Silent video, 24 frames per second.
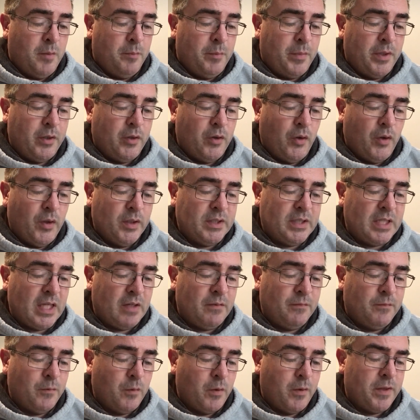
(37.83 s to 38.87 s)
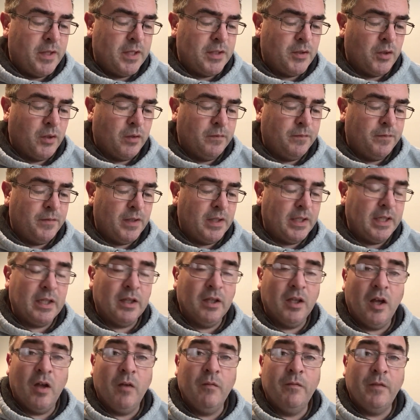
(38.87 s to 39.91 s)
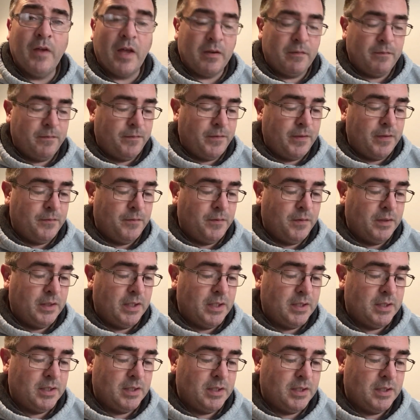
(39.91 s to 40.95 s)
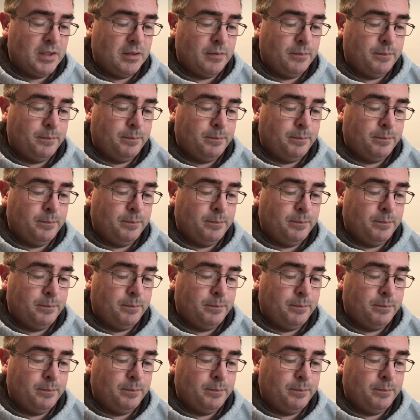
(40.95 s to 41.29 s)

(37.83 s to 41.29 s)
May God send forth his unfailing love and faithfulness.